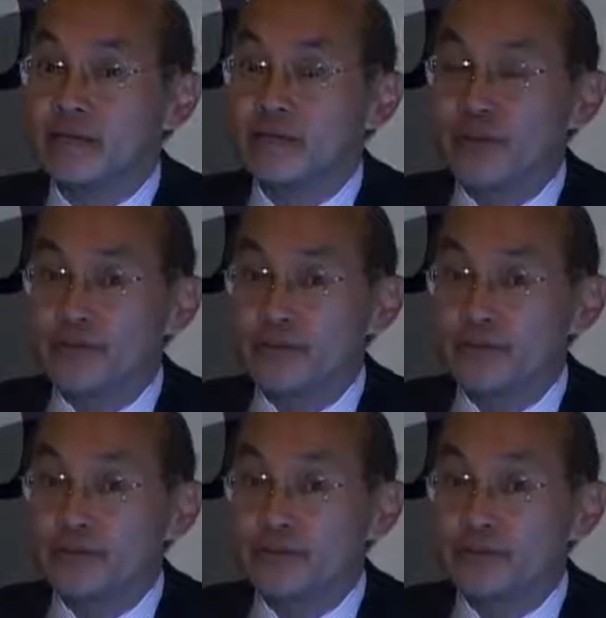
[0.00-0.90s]
thank
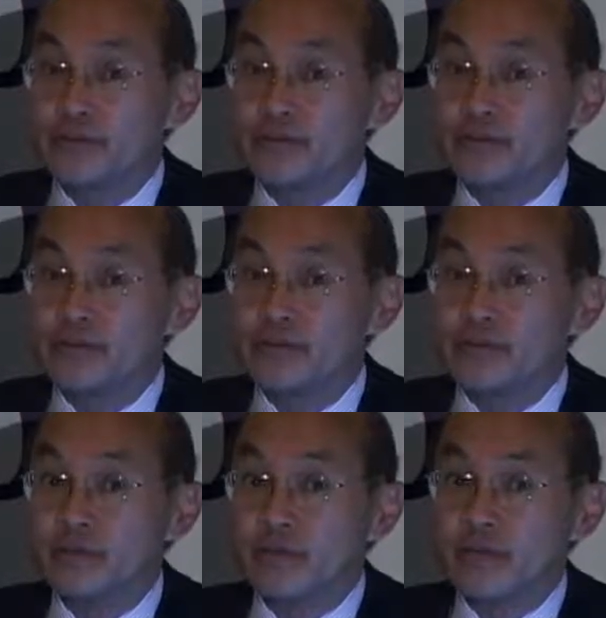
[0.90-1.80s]
you to
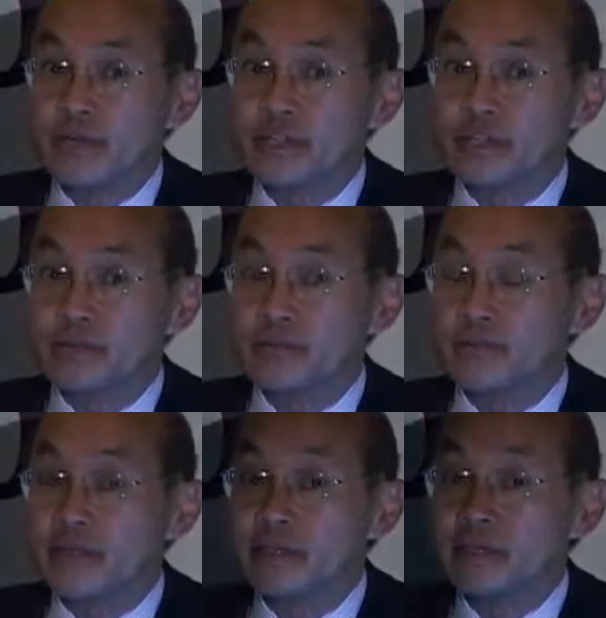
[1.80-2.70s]
the organising
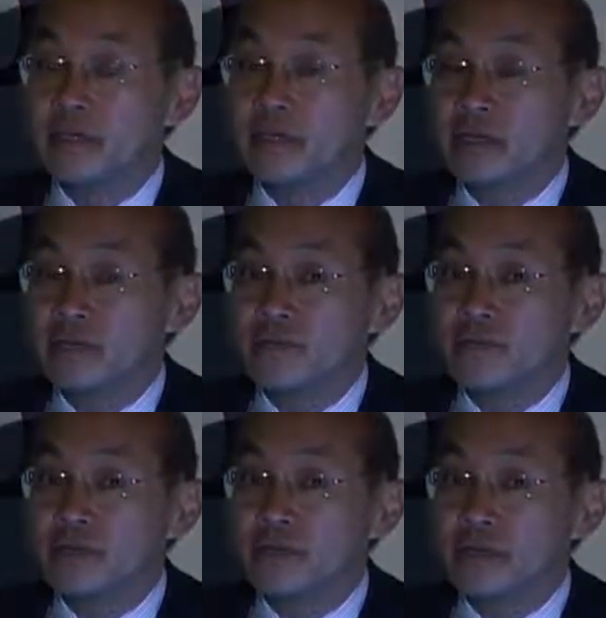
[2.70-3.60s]
committee,
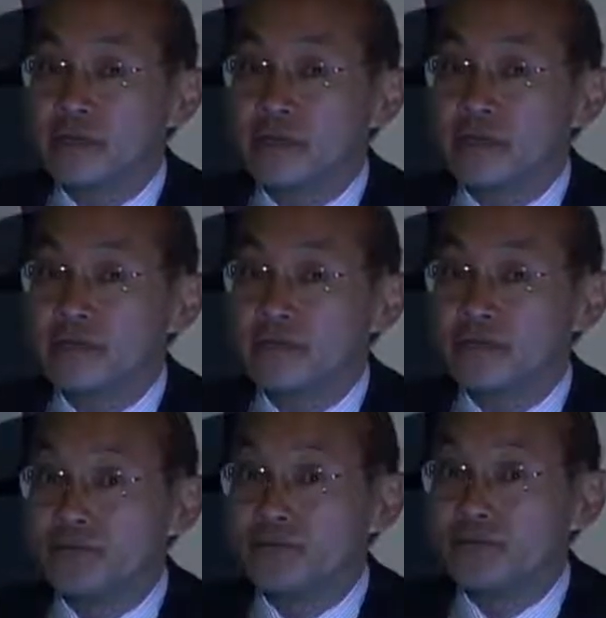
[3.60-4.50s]

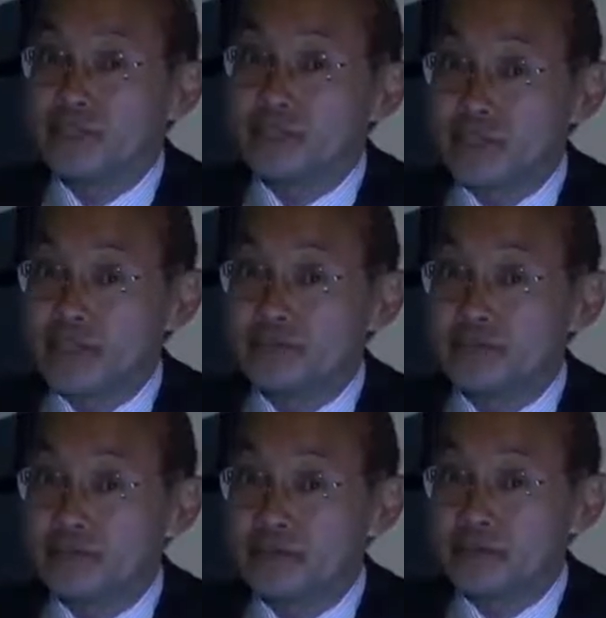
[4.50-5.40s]
particularly
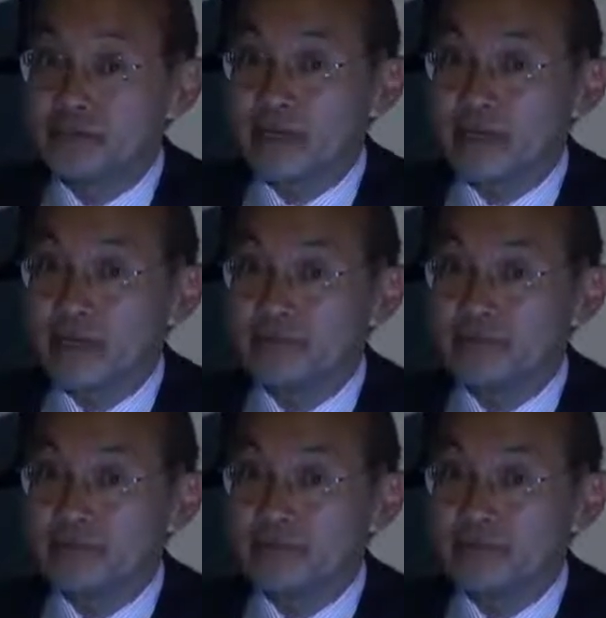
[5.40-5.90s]
to Dr. Mahant